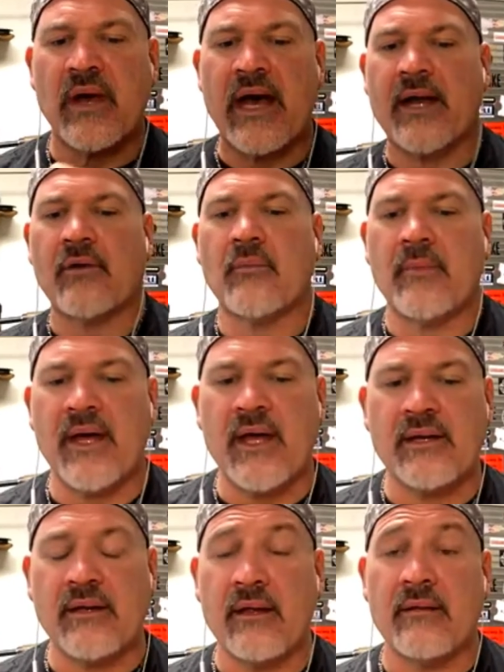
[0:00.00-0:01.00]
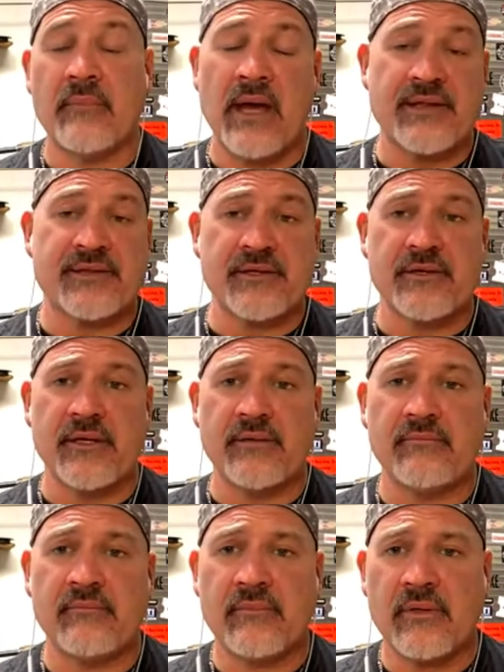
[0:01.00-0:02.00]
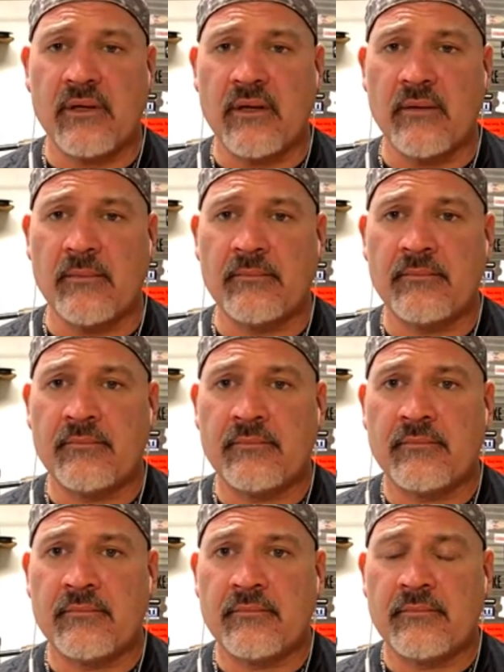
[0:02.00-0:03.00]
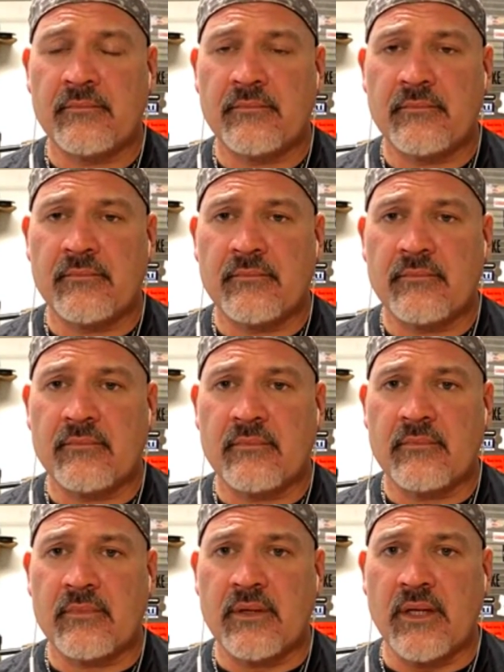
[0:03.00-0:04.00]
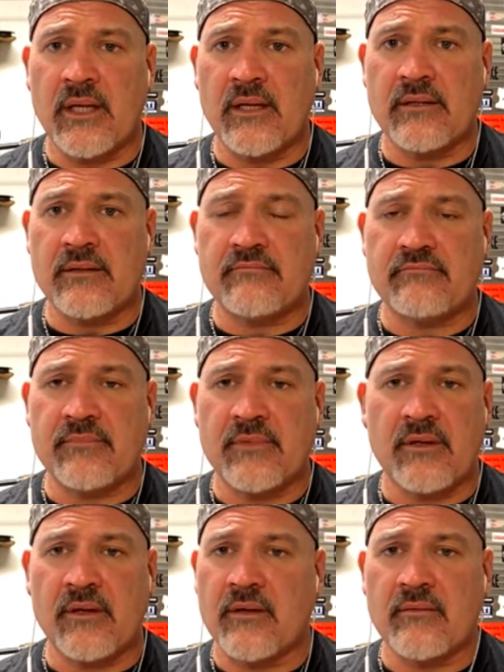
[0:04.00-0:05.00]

i don't mind eh, my son um he's uh,